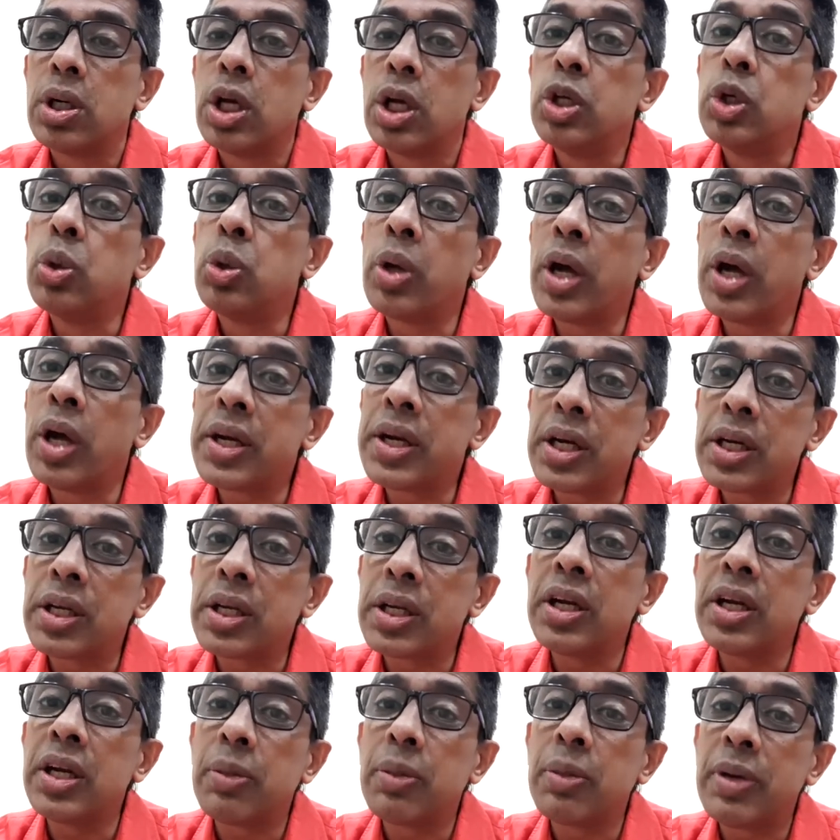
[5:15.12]
United
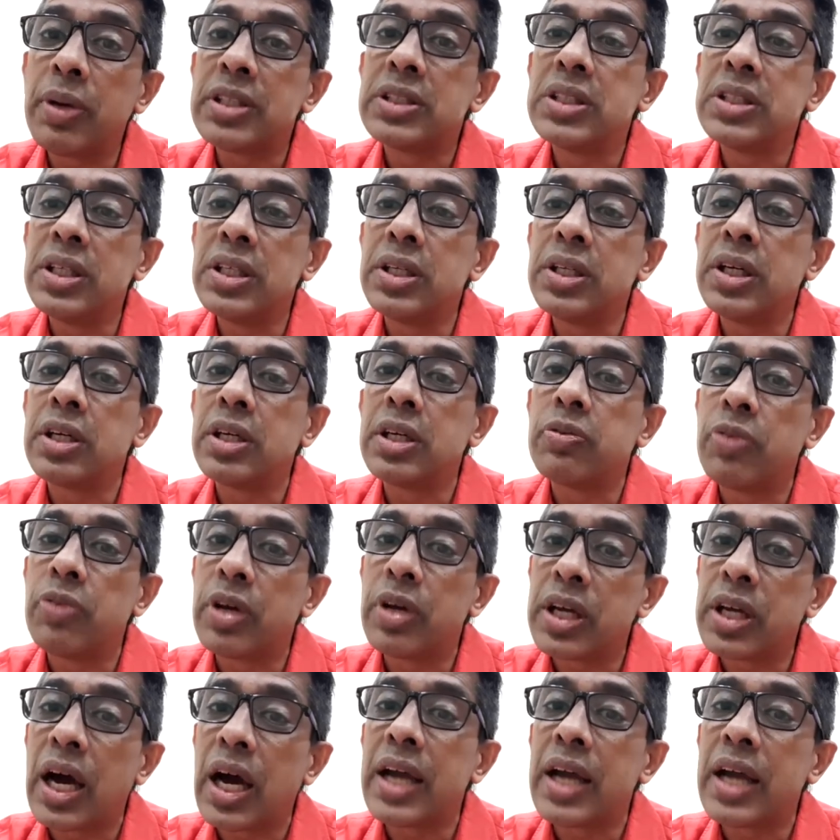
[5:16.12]
Kingdom has seen it
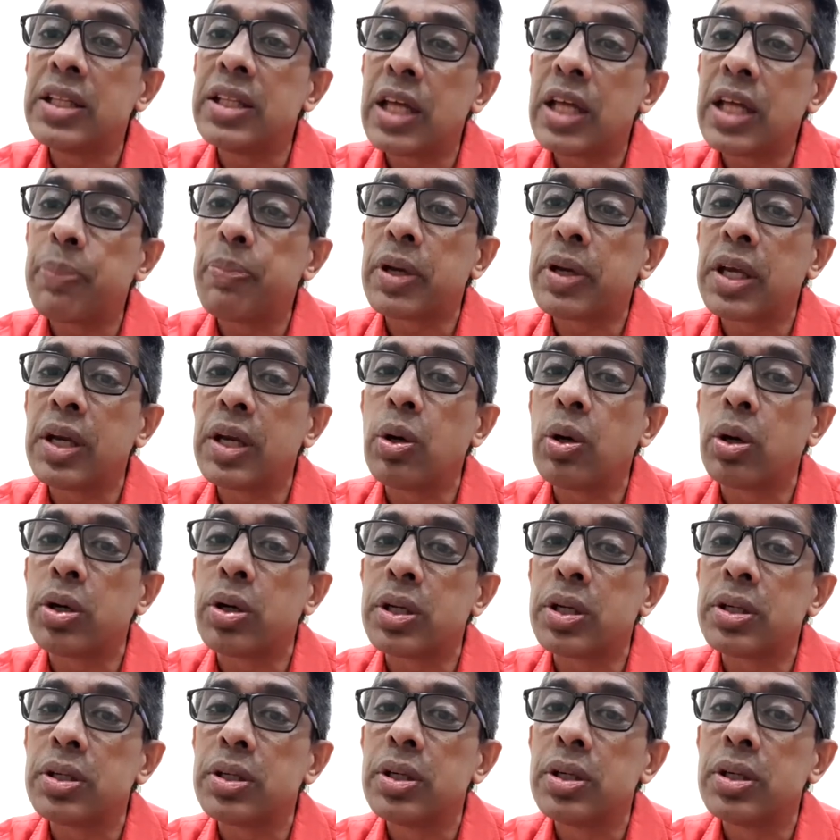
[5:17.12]
very high in their pecking
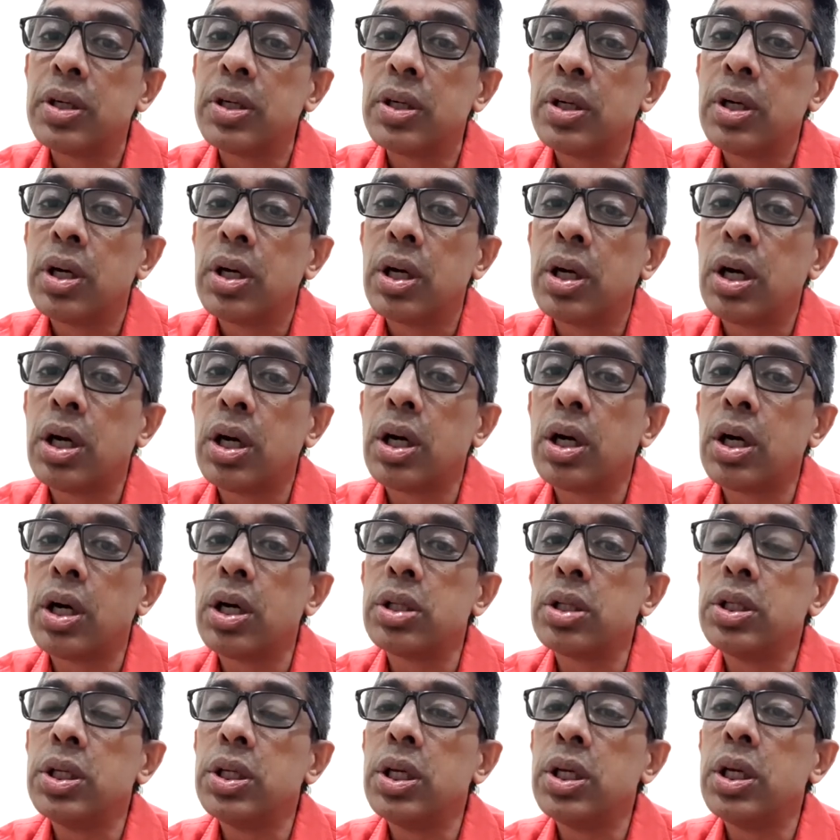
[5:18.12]
order.
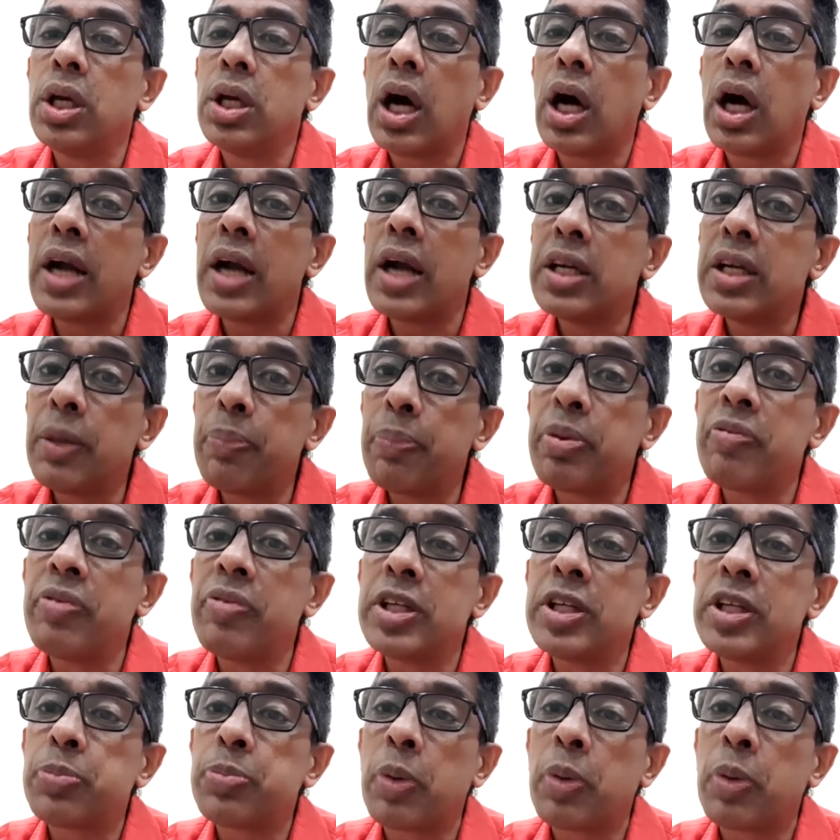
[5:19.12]
The
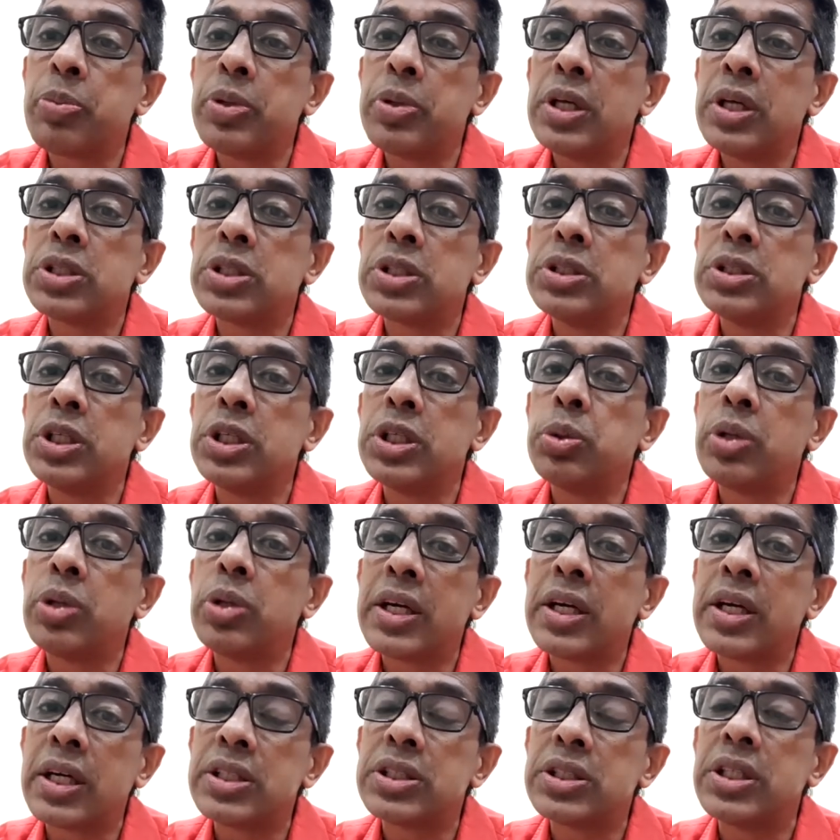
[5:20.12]
underprivileged populations in
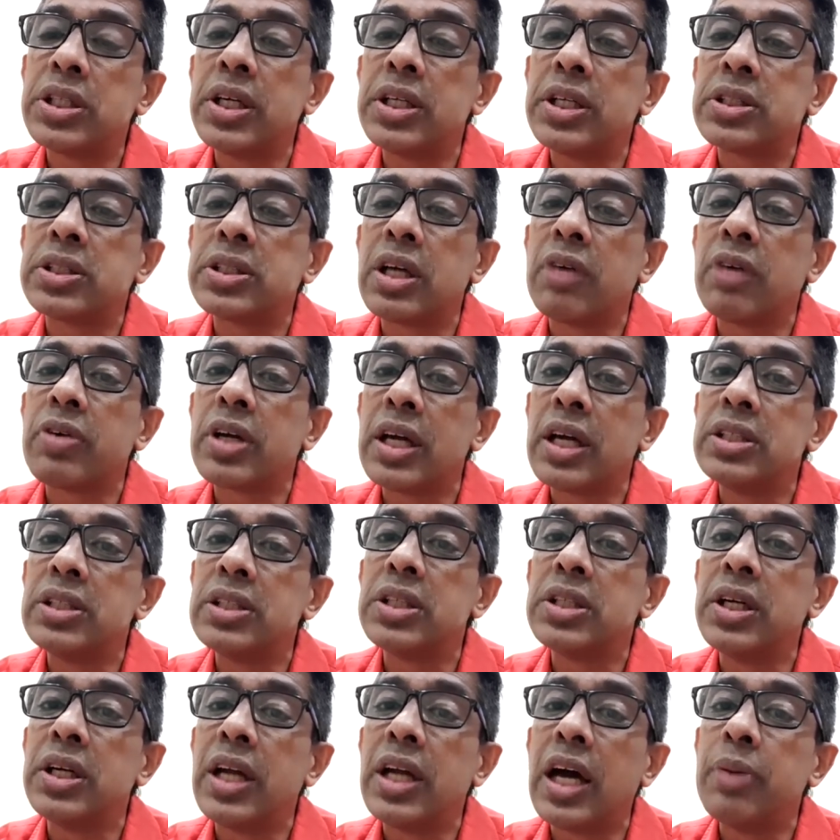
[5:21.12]
United States have again
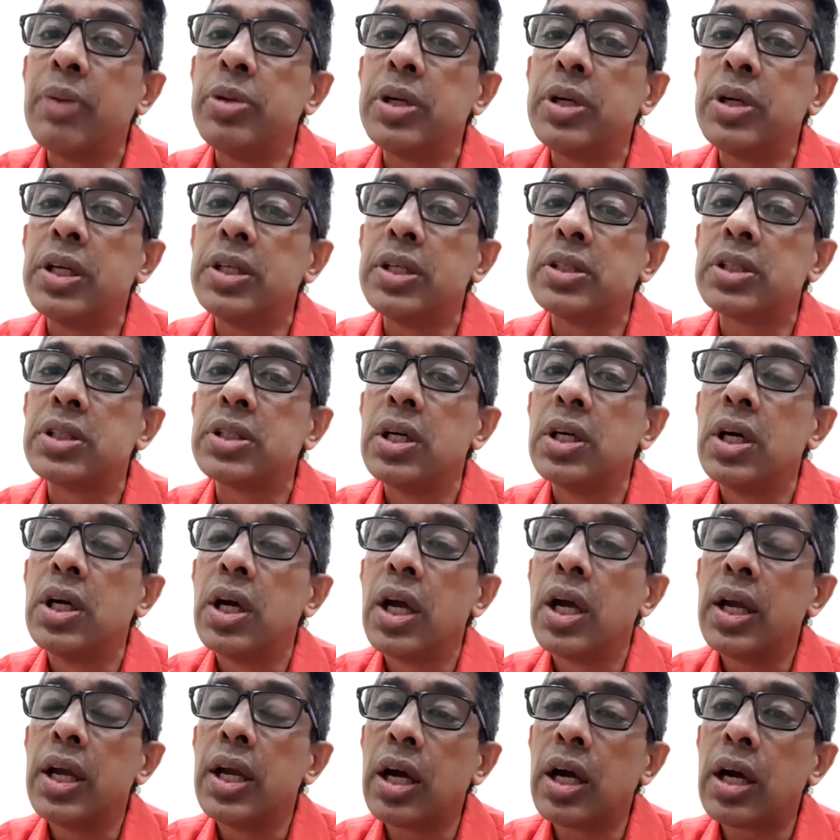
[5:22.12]
seen diabetes
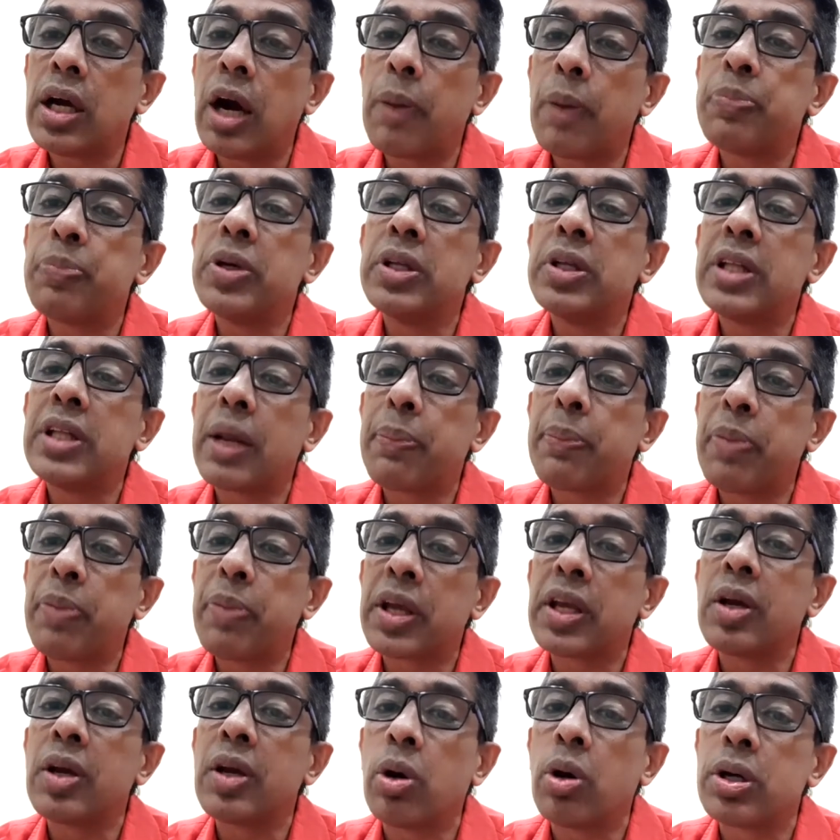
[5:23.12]
up in their
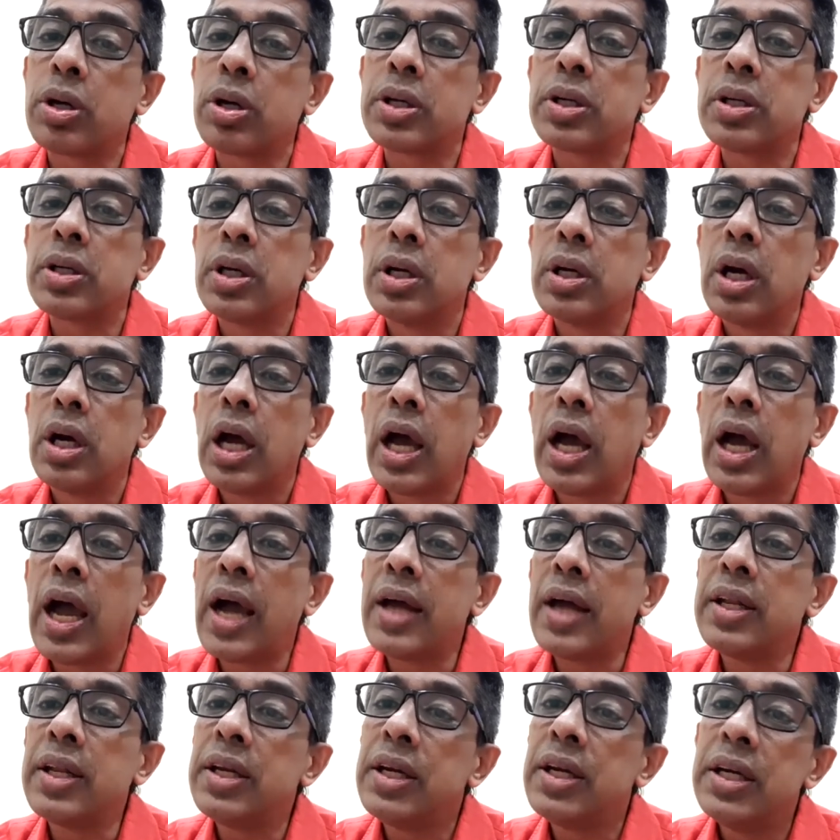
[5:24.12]
pecking order.
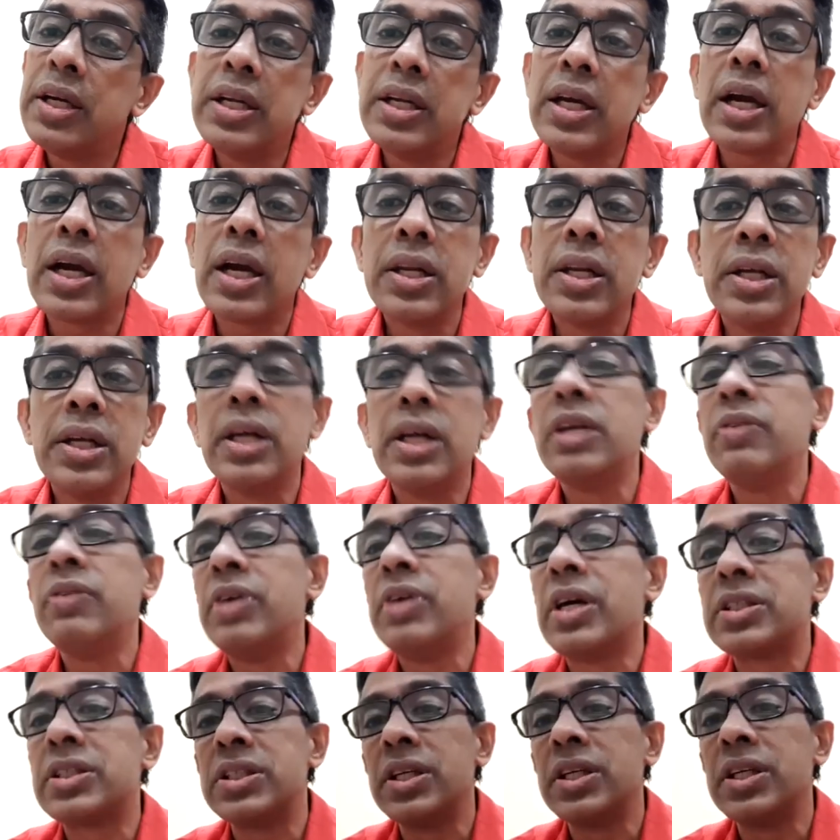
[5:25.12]
And in India, clearly we
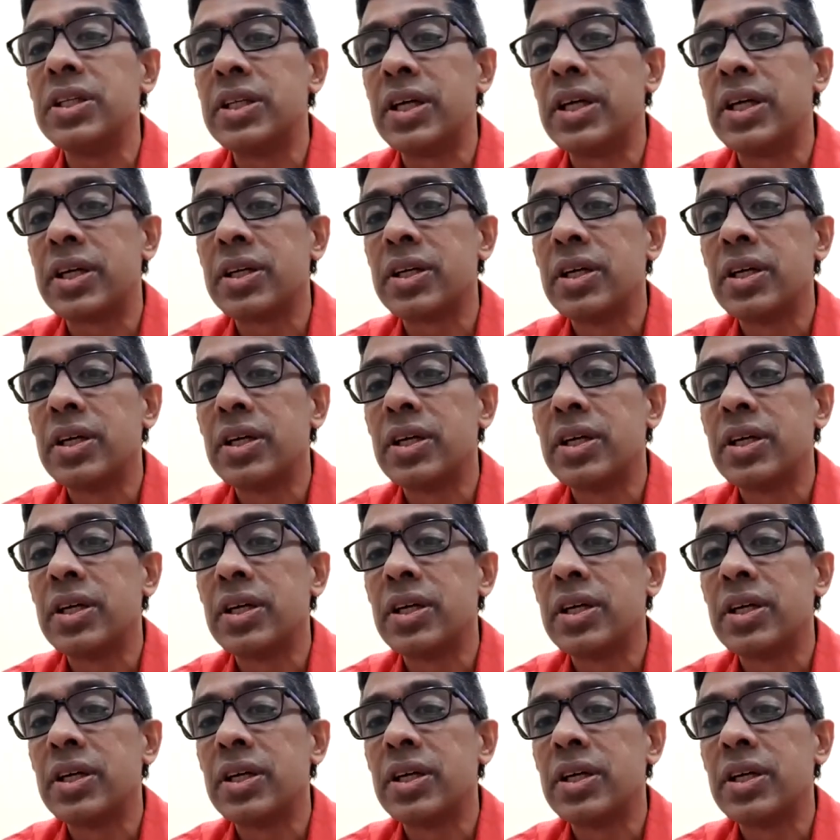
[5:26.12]
are seeing that.